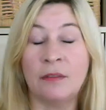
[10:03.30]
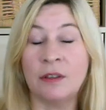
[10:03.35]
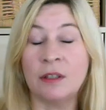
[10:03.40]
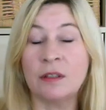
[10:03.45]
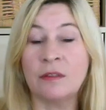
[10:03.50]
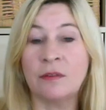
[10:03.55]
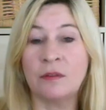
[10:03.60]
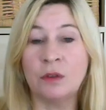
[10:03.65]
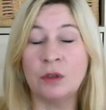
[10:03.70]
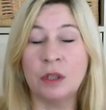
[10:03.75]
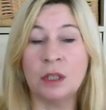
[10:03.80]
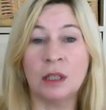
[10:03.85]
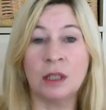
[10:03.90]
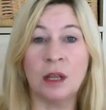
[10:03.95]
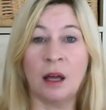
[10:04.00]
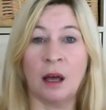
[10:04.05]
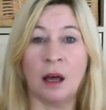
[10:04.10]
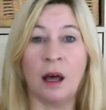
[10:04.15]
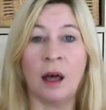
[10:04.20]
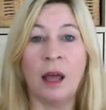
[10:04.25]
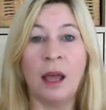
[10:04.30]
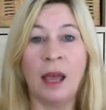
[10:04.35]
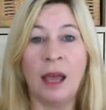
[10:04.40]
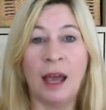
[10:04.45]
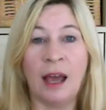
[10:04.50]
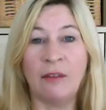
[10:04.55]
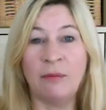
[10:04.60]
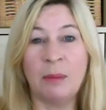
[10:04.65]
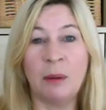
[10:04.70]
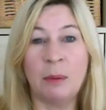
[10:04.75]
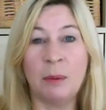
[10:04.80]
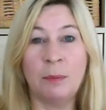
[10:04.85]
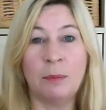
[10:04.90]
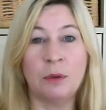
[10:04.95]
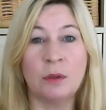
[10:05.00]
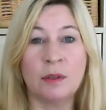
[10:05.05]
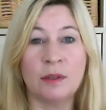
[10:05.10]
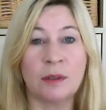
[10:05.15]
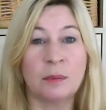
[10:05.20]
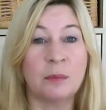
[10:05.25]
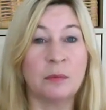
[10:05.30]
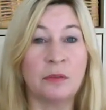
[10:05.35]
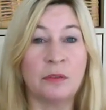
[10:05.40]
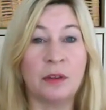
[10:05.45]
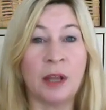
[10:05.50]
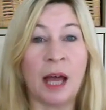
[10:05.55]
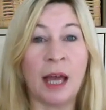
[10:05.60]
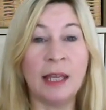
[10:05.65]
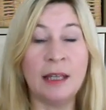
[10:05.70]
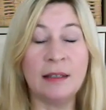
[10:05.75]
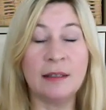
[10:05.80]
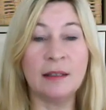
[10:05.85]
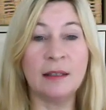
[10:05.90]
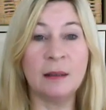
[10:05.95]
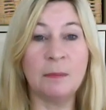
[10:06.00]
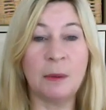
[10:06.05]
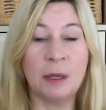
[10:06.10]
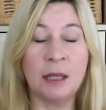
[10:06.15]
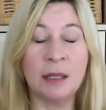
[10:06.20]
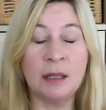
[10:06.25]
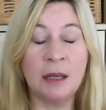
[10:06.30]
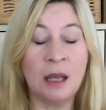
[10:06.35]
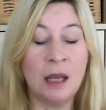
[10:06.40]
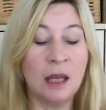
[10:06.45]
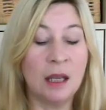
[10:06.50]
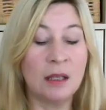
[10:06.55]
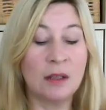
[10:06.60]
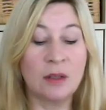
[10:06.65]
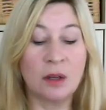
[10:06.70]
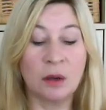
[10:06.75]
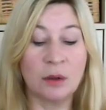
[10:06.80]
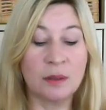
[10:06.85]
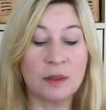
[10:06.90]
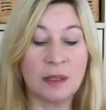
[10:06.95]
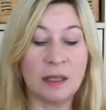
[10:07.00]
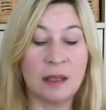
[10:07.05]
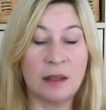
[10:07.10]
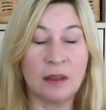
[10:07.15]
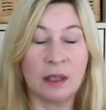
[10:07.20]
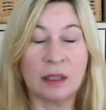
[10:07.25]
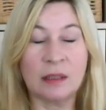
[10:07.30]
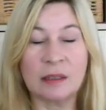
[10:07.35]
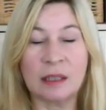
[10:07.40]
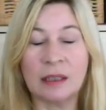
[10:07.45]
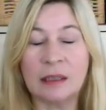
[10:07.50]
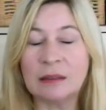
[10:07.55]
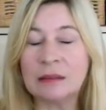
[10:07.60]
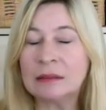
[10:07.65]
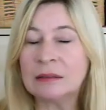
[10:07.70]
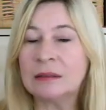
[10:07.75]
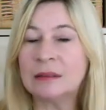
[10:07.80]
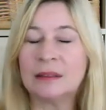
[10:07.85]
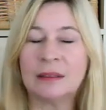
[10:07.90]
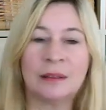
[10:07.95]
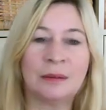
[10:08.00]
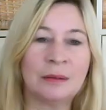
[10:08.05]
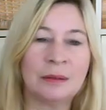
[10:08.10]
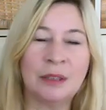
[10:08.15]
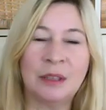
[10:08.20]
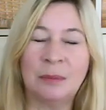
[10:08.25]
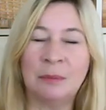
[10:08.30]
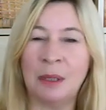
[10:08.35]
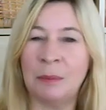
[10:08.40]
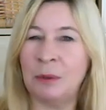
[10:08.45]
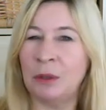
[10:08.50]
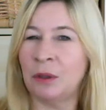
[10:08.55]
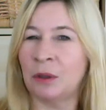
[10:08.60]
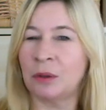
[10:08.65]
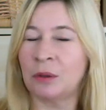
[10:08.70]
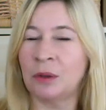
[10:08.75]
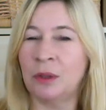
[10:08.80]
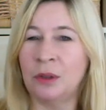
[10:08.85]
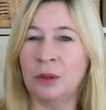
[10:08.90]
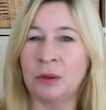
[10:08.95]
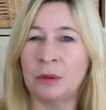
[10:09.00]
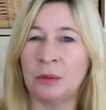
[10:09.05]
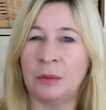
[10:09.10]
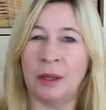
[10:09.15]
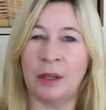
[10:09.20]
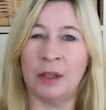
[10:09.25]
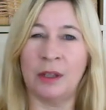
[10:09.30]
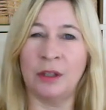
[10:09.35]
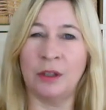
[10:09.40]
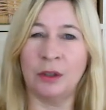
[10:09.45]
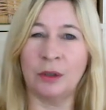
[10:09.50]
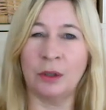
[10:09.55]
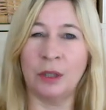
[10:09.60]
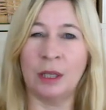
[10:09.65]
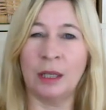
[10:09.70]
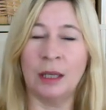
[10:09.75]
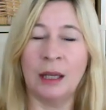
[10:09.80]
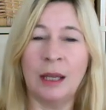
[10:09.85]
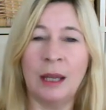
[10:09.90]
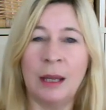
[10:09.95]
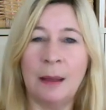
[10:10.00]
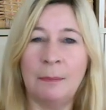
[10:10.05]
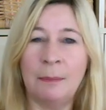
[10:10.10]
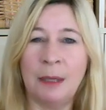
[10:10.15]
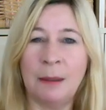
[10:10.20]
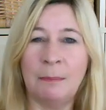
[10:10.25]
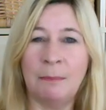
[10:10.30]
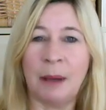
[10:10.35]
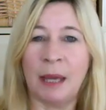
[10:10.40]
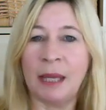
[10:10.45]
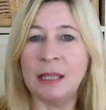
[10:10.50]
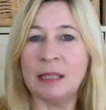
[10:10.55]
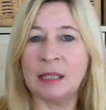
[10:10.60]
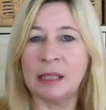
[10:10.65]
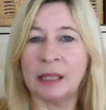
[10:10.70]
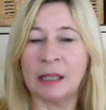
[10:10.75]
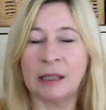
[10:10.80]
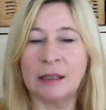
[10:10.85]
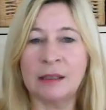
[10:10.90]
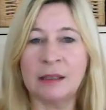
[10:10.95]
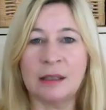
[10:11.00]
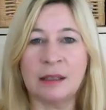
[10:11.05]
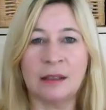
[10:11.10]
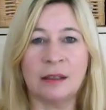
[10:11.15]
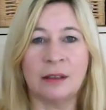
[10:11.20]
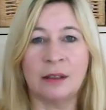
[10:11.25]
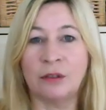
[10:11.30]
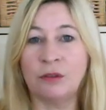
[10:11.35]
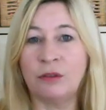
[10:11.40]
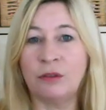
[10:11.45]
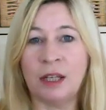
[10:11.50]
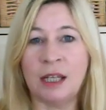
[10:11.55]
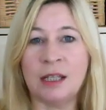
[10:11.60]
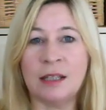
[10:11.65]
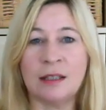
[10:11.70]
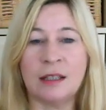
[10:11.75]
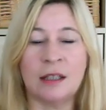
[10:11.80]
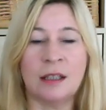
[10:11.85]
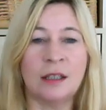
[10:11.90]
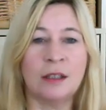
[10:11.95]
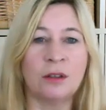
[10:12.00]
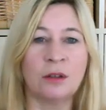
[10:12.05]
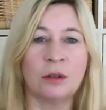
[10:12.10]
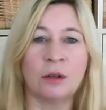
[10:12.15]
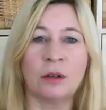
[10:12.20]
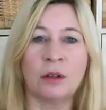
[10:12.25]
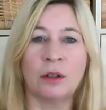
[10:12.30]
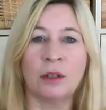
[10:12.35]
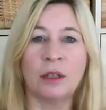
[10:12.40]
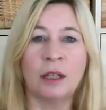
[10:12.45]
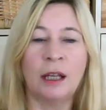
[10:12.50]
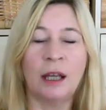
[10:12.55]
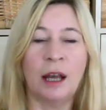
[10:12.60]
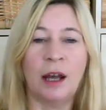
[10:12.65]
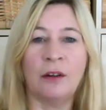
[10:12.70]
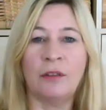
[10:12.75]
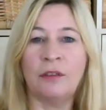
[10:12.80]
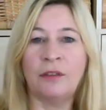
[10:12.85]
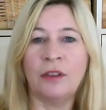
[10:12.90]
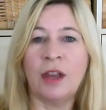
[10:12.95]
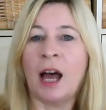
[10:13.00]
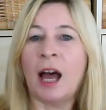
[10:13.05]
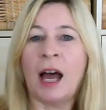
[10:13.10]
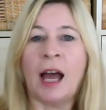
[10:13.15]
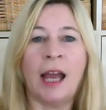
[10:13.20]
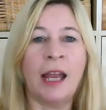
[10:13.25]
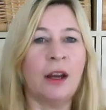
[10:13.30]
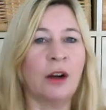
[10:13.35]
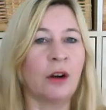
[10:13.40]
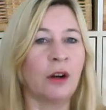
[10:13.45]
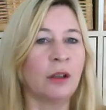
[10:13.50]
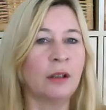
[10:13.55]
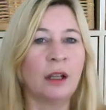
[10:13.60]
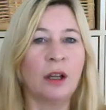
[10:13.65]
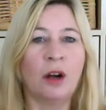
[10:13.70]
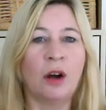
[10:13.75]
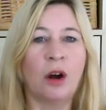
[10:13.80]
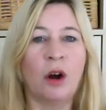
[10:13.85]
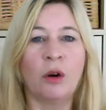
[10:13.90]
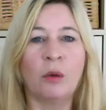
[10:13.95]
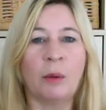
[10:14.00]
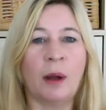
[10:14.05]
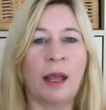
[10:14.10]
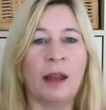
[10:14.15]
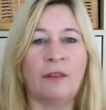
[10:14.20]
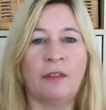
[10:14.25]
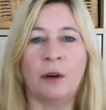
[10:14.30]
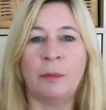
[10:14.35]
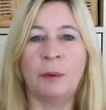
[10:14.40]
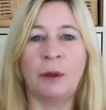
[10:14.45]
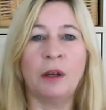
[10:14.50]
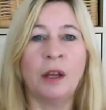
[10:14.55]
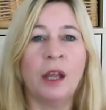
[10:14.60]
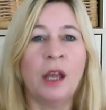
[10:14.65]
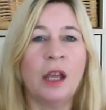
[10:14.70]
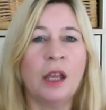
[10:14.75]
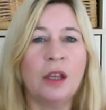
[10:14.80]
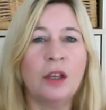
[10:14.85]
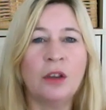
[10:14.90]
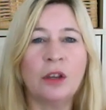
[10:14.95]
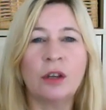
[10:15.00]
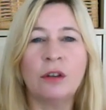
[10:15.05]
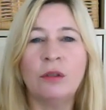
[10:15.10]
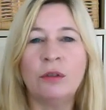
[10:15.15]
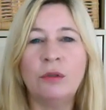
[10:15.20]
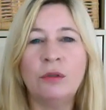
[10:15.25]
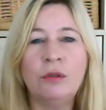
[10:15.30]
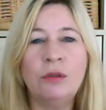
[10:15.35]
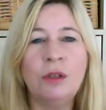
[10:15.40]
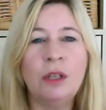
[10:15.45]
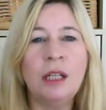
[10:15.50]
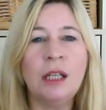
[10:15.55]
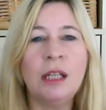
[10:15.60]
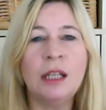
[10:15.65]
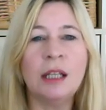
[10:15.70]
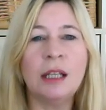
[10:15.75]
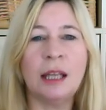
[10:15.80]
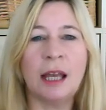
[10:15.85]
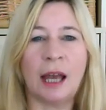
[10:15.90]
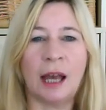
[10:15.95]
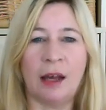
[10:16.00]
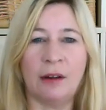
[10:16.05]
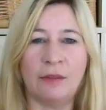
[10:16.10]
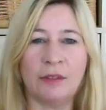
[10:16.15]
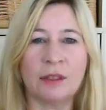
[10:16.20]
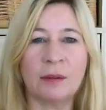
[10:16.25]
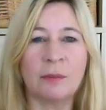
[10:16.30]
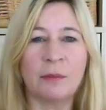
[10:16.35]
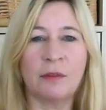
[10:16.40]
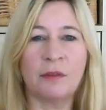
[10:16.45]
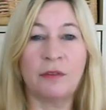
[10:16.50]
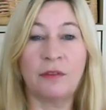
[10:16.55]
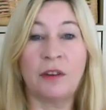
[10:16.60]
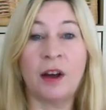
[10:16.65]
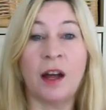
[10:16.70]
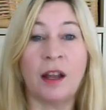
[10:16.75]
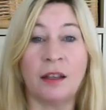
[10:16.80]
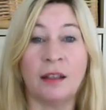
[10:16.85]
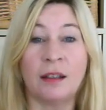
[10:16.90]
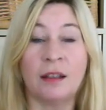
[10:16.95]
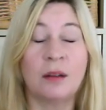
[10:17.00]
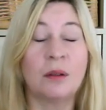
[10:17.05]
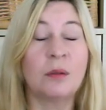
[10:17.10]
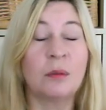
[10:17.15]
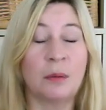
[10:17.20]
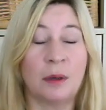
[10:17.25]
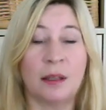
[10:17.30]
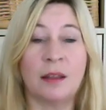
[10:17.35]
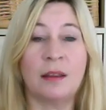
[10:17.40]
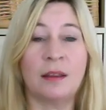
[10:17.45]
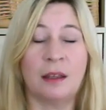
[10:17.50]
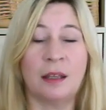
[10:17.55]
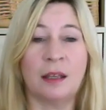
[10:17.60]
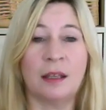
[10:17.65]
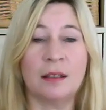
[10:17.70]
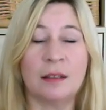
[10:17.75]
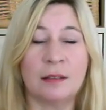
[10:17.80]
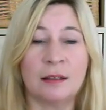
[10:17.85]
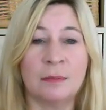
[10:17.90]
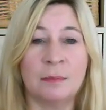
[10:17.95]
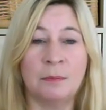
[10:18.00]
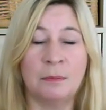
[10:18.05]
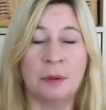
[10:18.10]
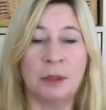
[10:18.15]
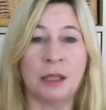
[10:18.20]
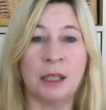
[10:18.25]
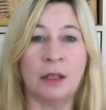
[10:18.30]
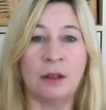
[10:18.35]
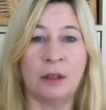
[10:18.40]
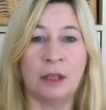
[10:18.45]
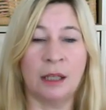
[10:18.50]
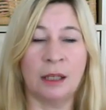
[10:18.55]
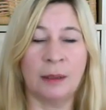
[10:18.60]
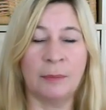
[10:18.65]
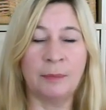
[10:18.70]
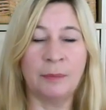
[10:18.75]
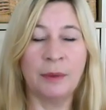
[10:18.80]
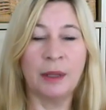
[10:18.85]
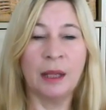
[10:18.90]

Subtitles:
if it's fruit and nut, I've maybe put some flies in the bin, so I'll say things like, oh, you're maybe not going to know whether you're going to be biting into a raisin or a fly or whatever, but you can really have some fun with this and play on it.